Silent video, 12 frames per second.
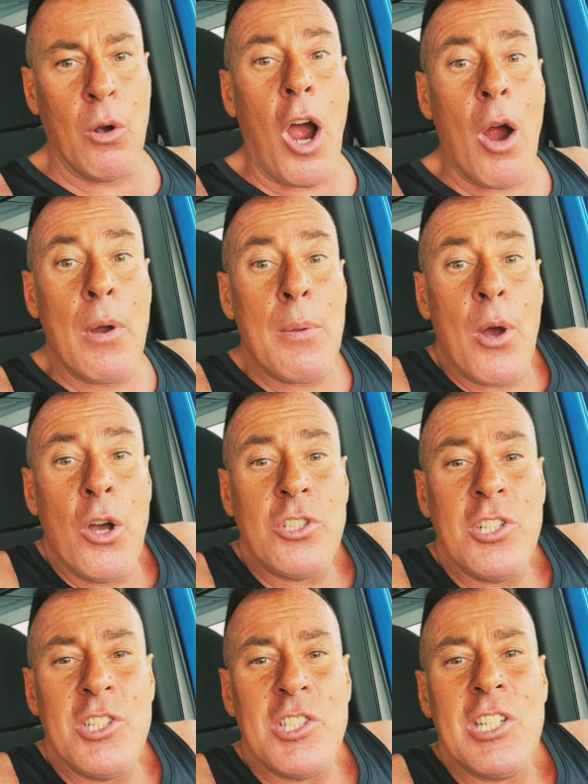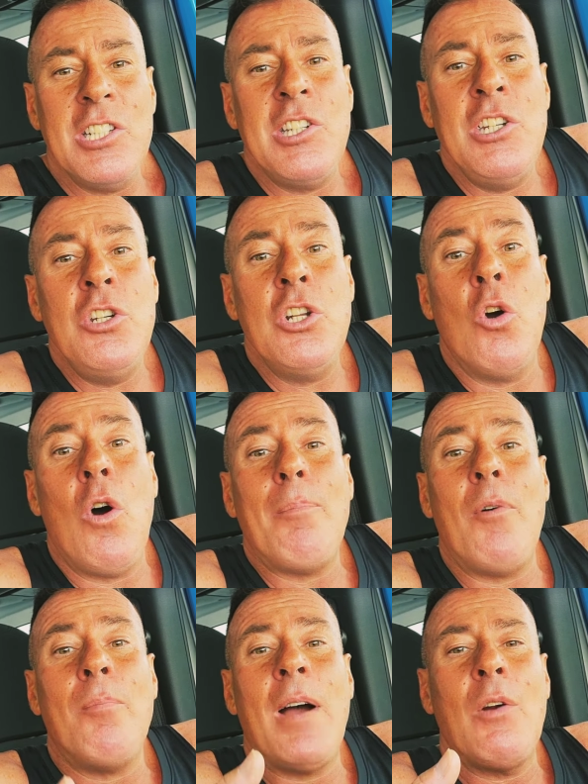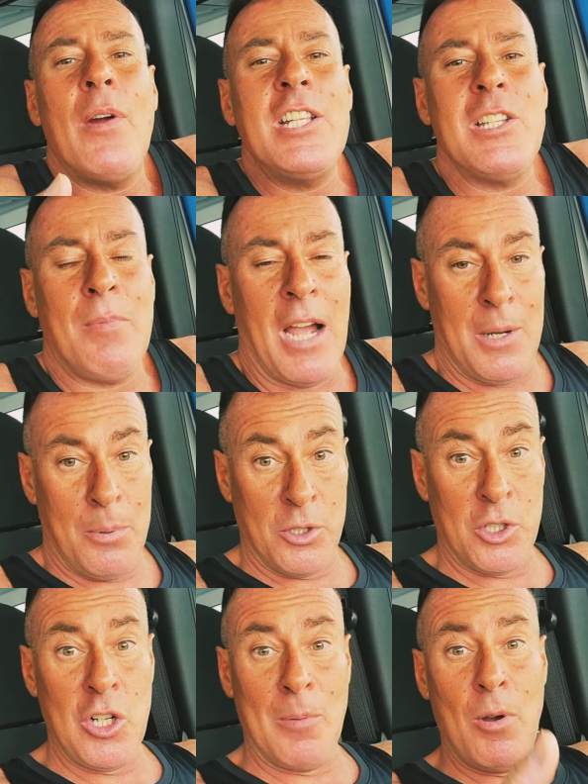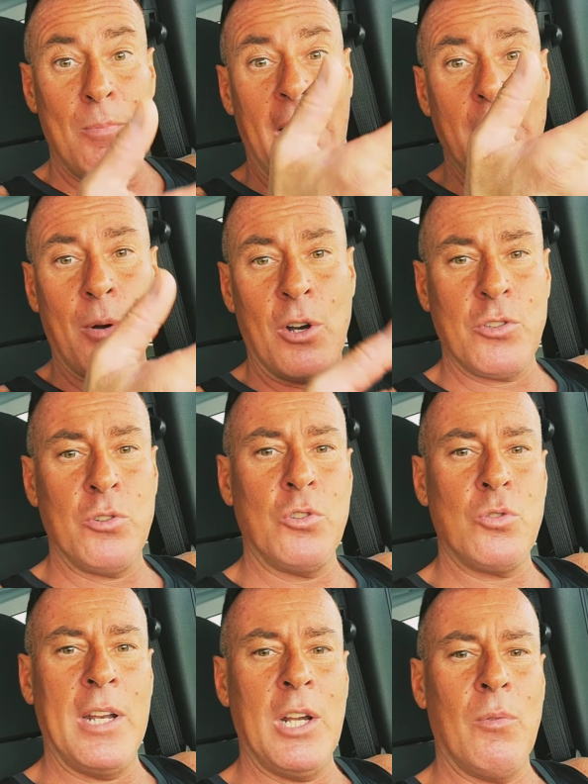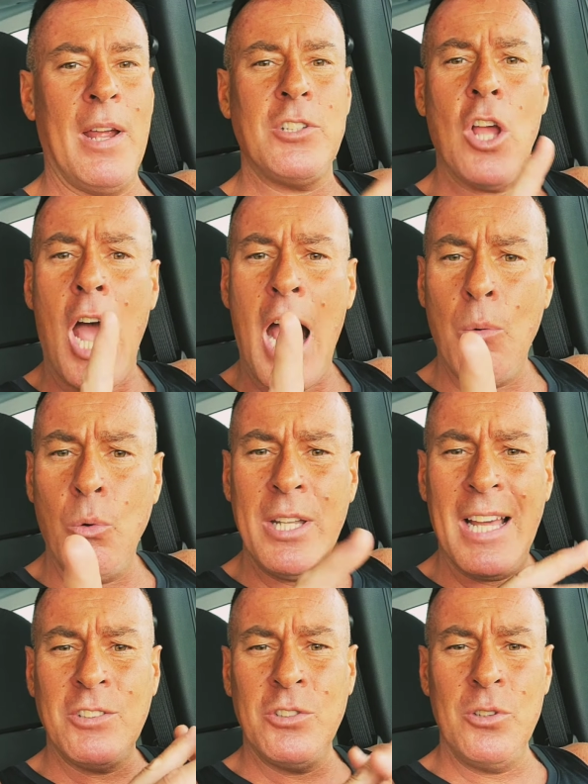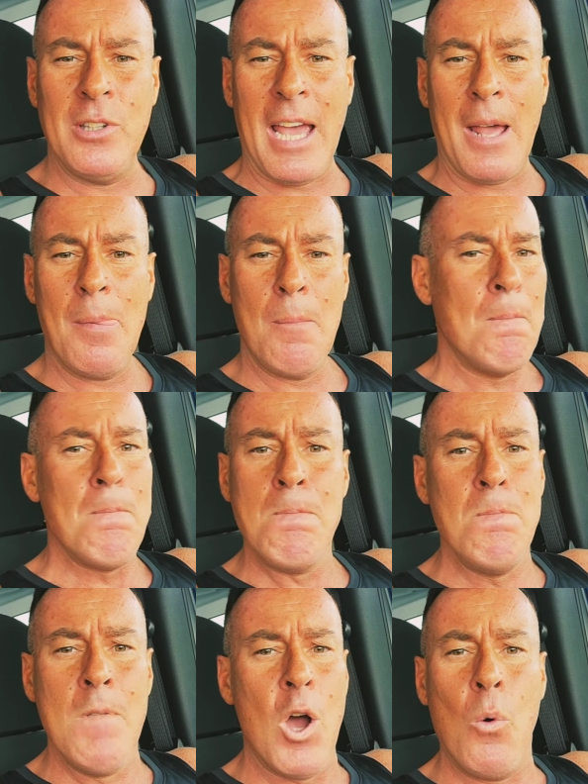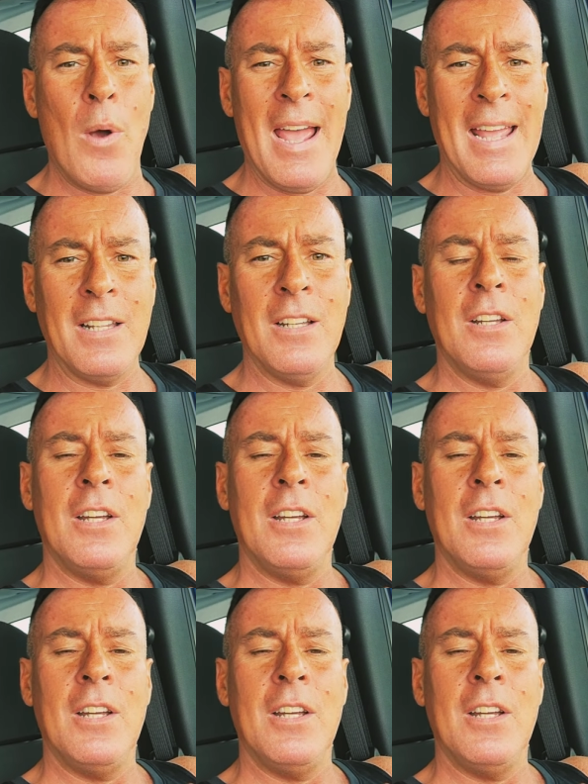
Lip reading: Are we supposed to just continue to go up on my rates? Am I supposed to go up on my personal training rates? I will not do that. No way.